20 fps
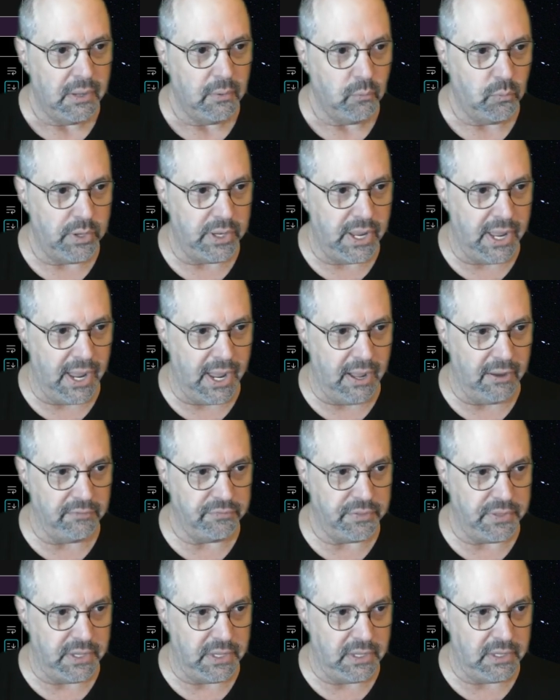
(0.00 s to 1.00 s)
We
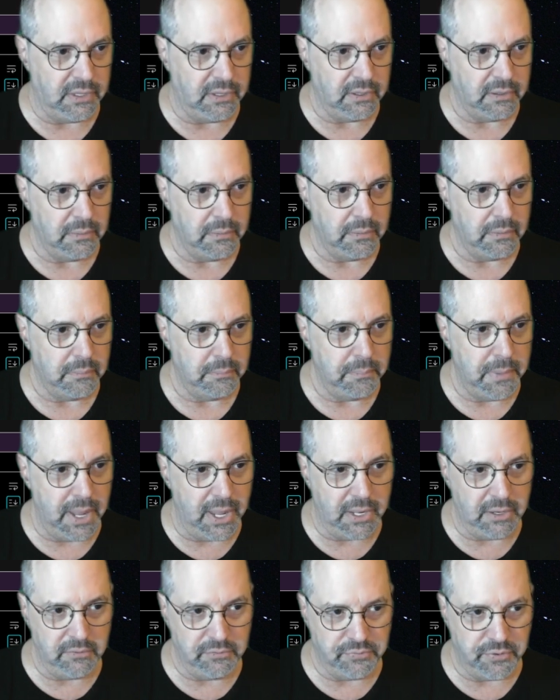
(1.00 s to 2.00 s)
have the
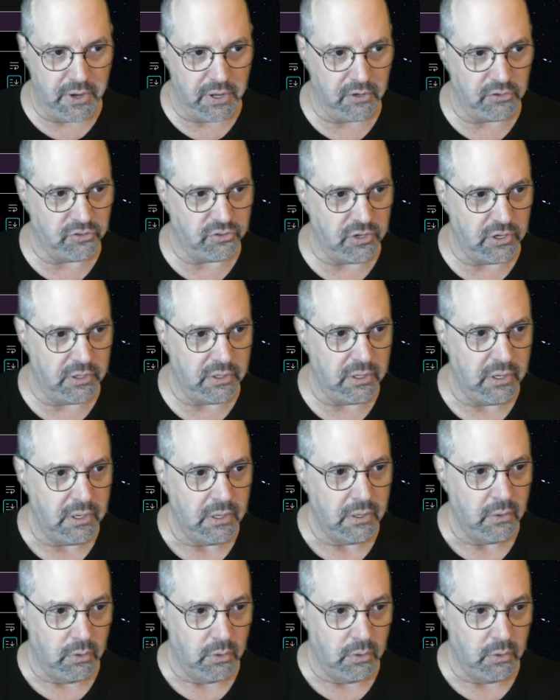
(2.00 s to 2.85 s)
main function